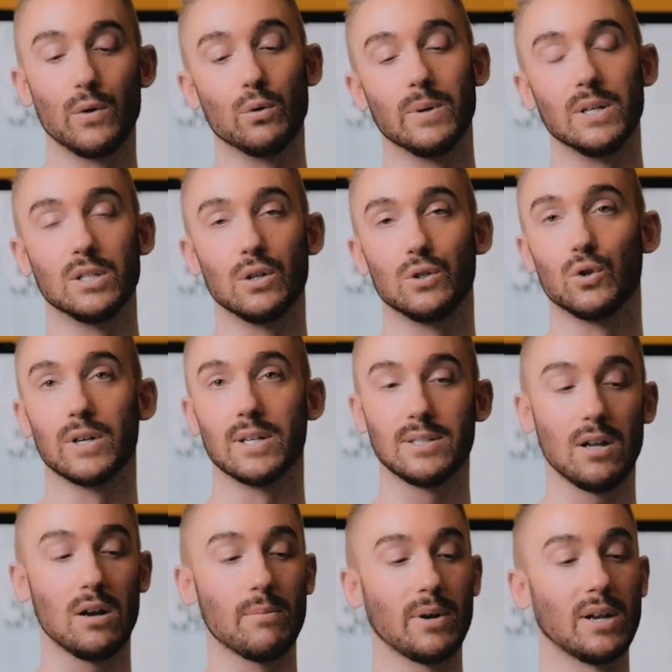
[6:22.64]
would normally do during a
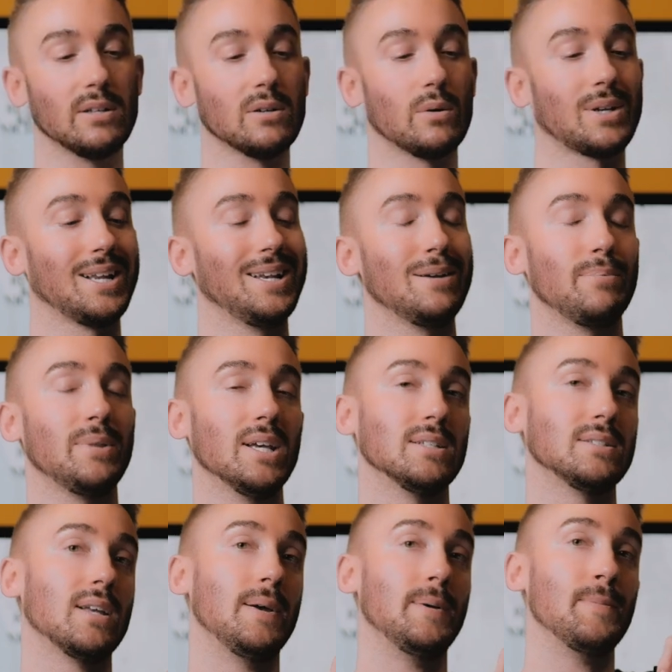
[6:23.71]
ceremony is I would clip
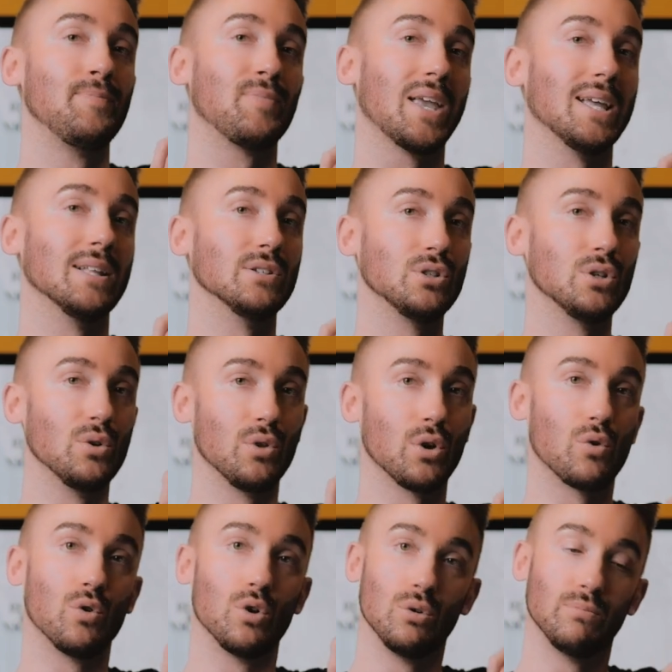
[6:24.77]
this into the
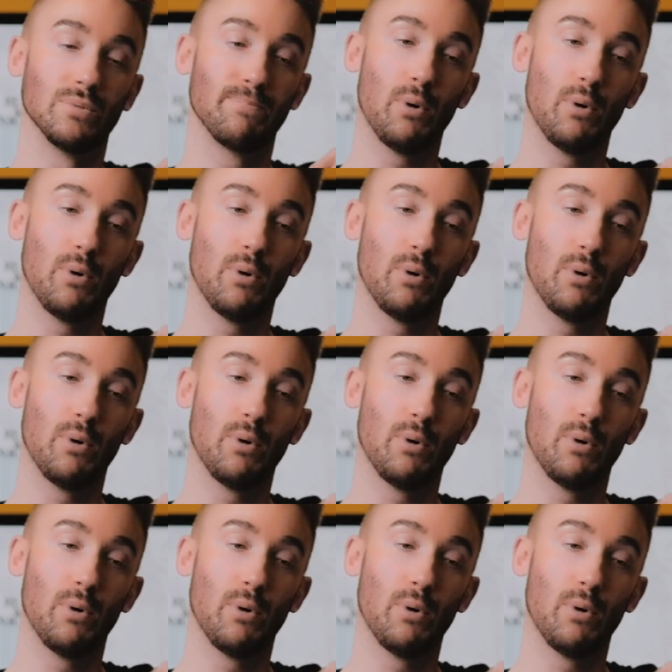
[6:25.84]
groom's